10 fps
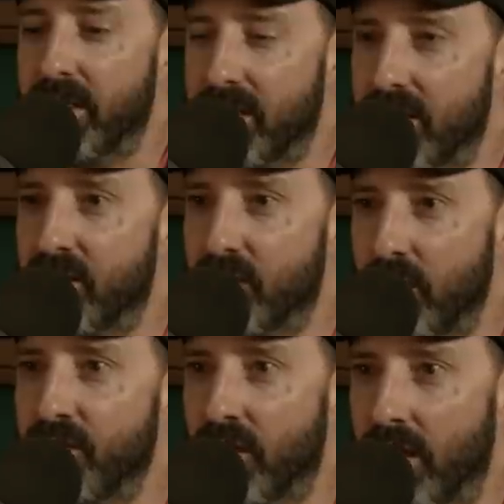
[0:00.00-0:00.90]
sent us a
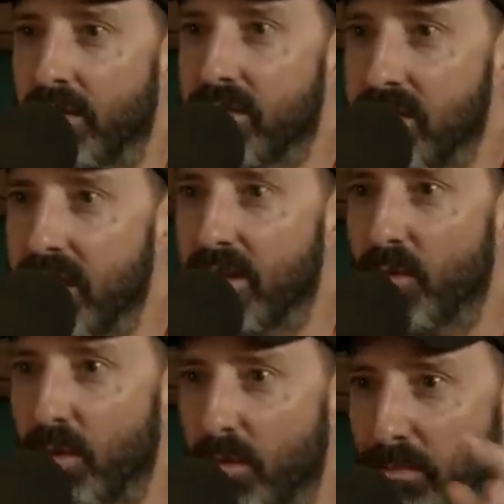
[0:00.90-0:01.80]
screenshot of a scene that
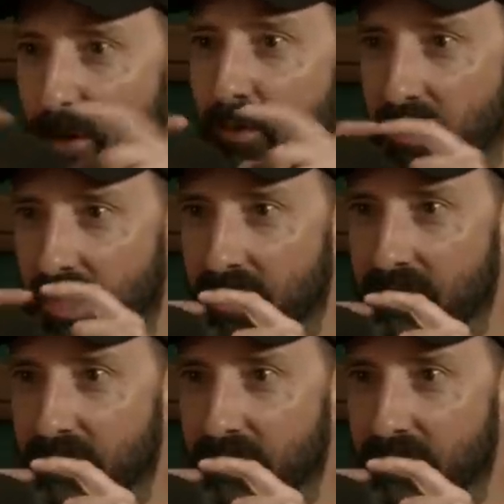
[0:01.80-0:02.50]
we were both in